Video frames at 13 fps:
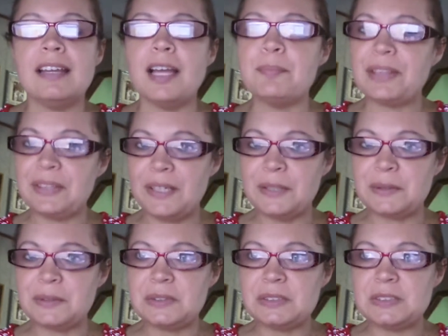I'm
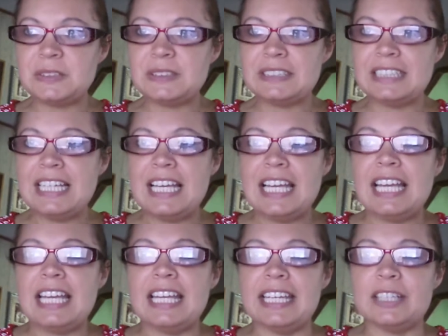methodical
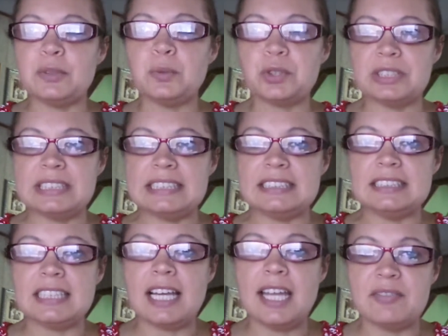and orderly.
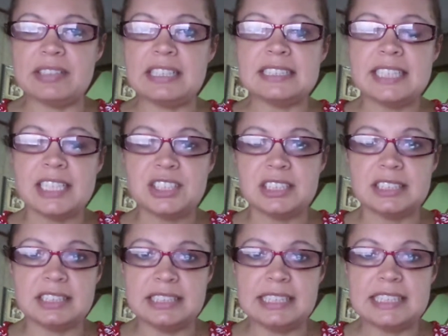I have an attention
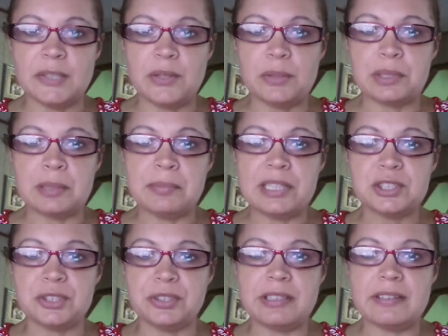to detail. I want to make
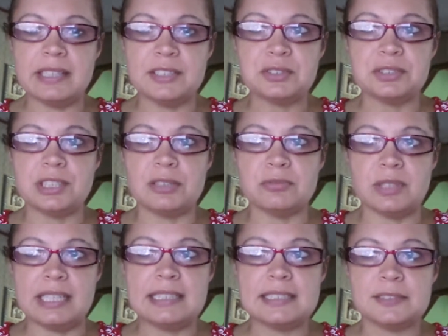sure that things are done
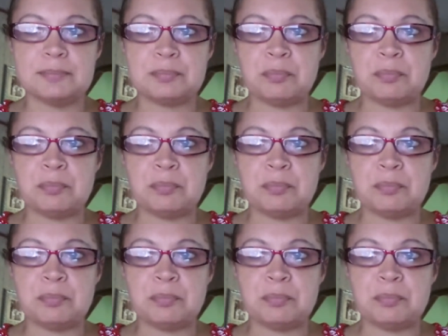right.